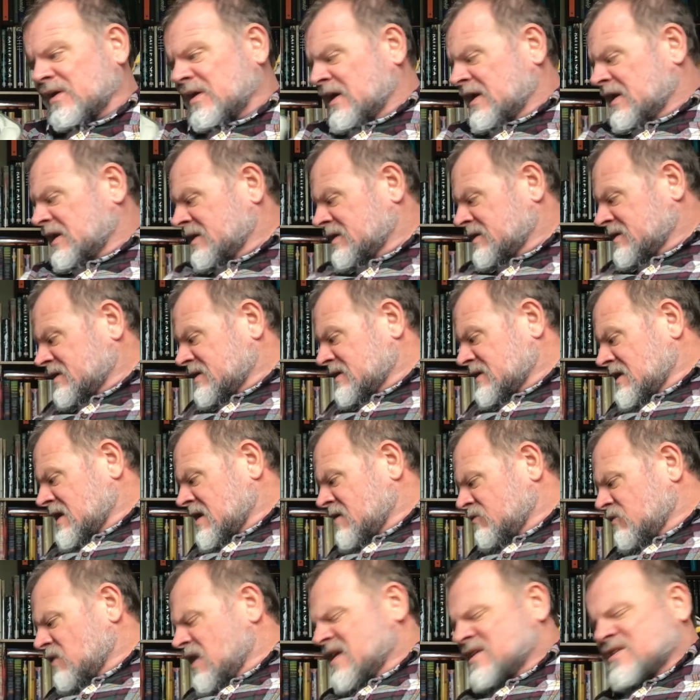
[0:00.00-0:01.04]
And
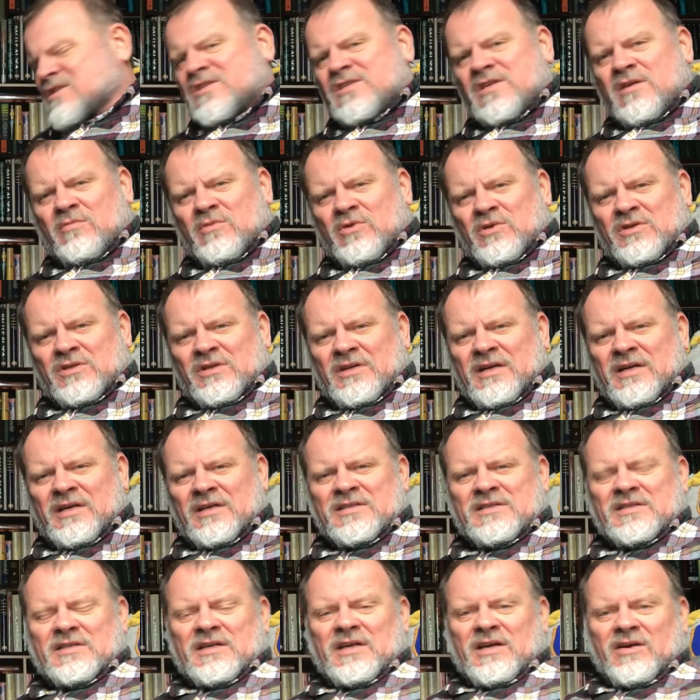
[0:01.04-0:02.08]
I've read similar
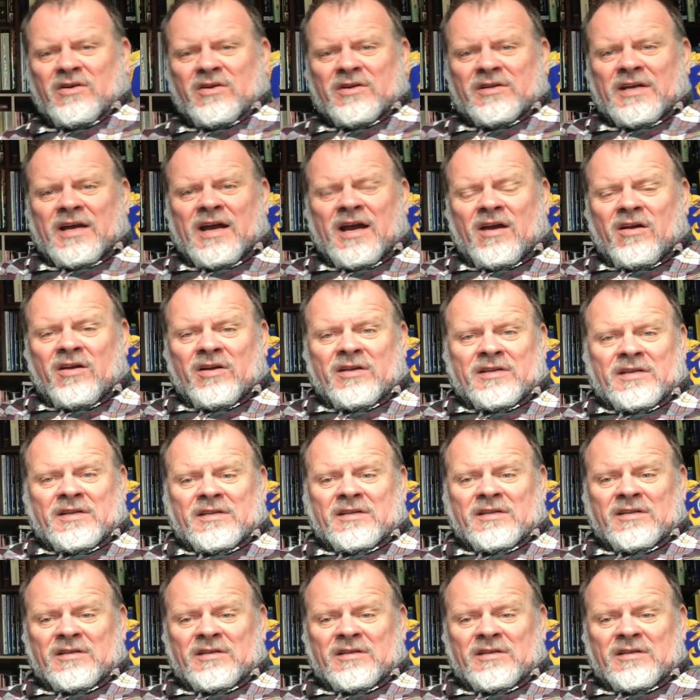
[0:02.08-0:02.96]
things here and there, and